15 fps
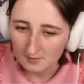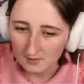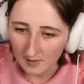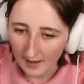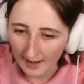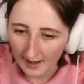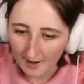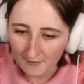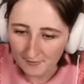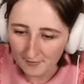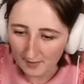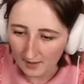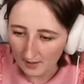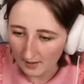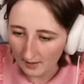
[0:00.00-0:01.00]
I have
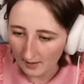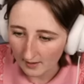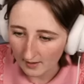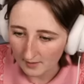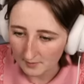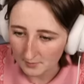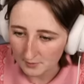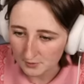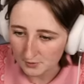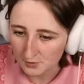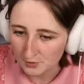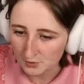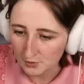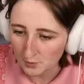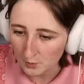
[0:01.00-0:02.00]
uh,
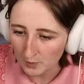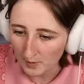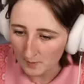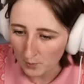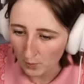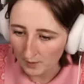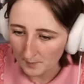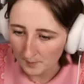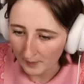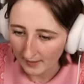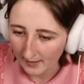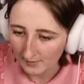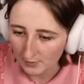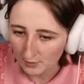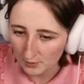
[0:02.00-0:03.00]
super important
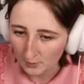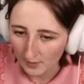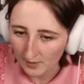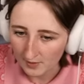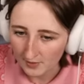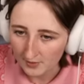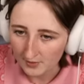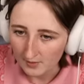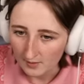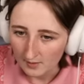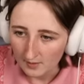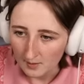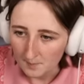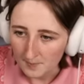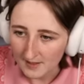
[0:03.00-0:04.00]
plans with
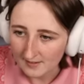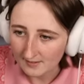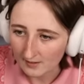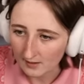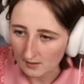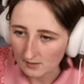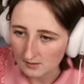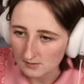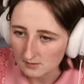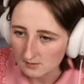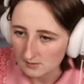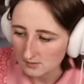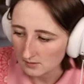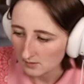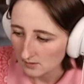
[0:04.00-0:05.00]
pizza.
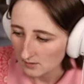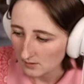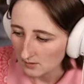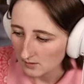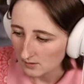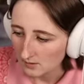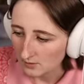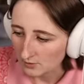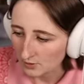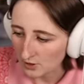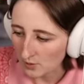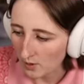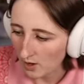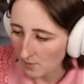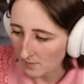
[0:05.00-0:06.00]
So you
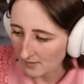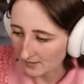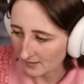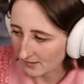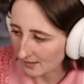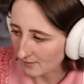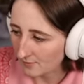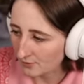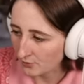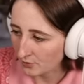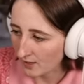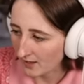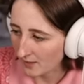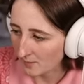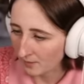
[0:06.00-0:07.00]
all must leave so that I
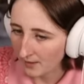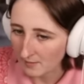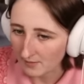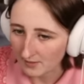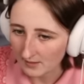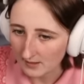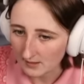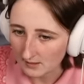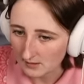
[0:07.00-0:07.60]
can play with it.